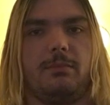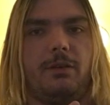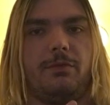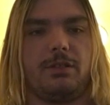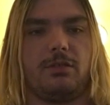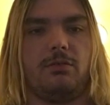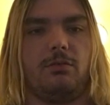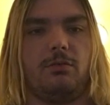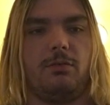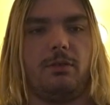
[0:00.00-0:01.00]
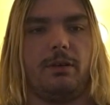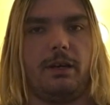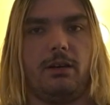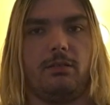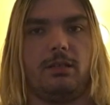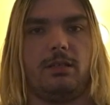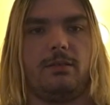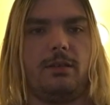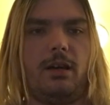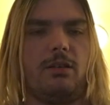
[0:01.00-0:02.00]
my physical health.
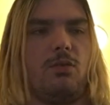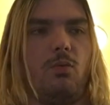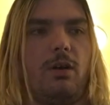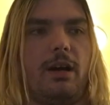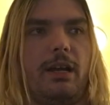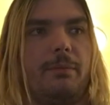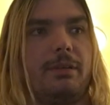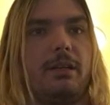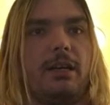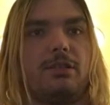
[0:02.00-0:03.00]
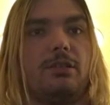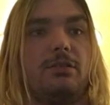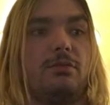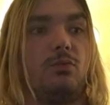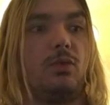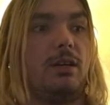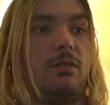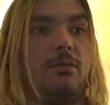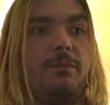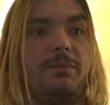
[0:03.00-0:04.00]
I don't know why. I've been actually doing
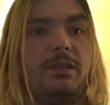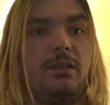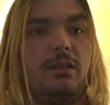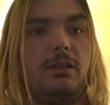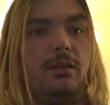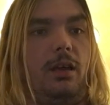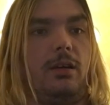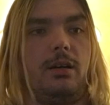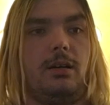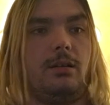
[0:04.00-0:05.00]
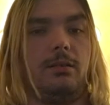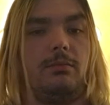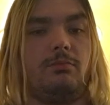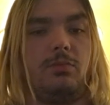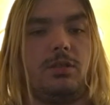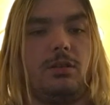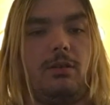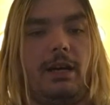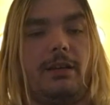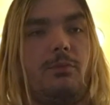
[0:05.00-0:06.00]
well. Uh, so
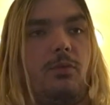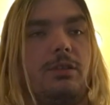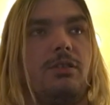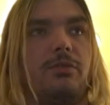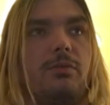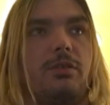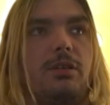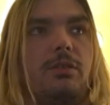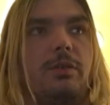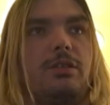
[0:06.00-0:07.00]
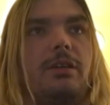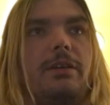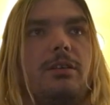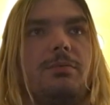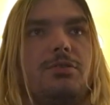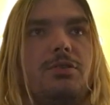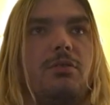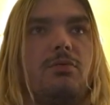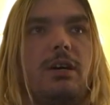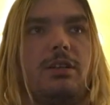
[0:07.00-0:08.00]
I went to the went to the AEW show
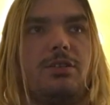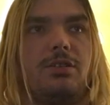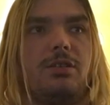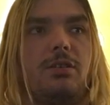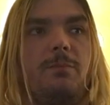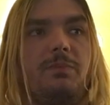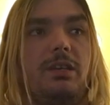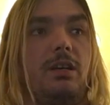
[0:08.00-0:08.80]
in Rochester.